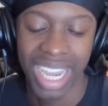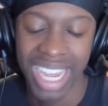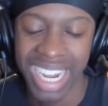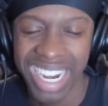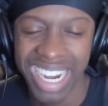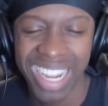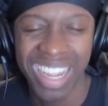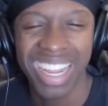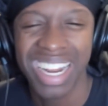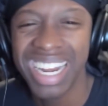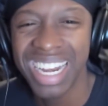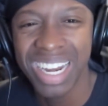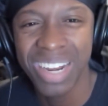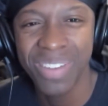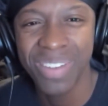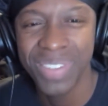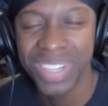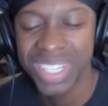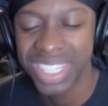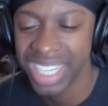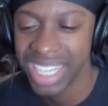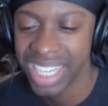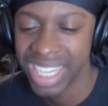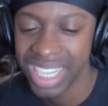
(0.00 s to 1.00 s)
I didn't even
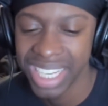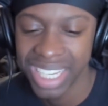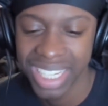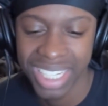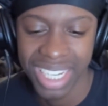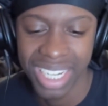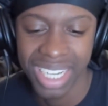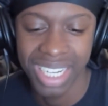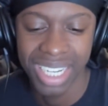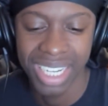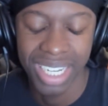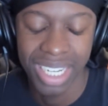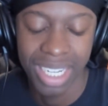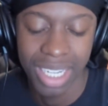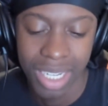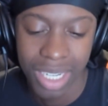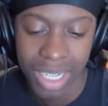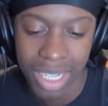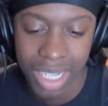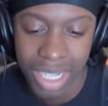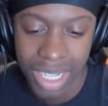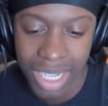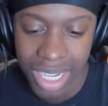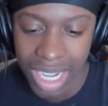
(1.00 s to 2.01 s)
see his I
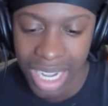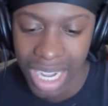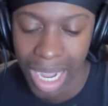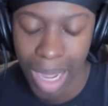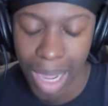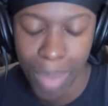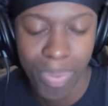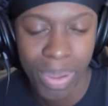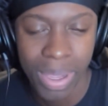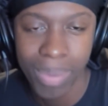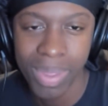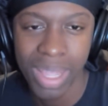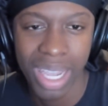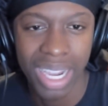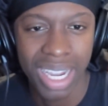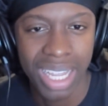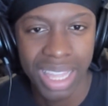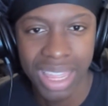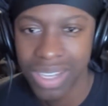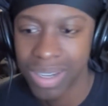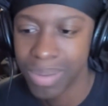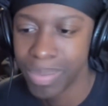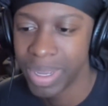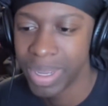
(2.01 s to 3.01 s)
peeped like a
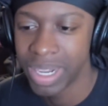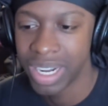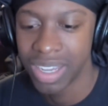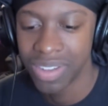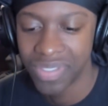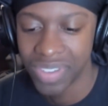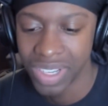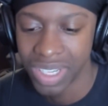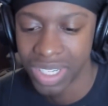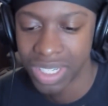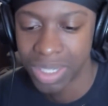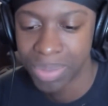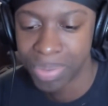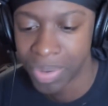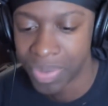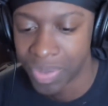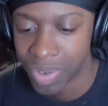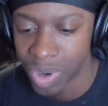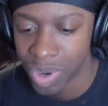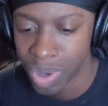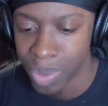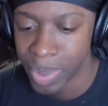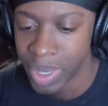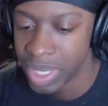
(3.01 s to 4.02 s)
little bit of his
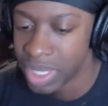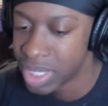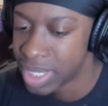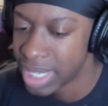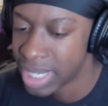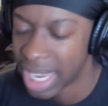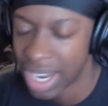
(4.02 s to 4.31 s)
performance.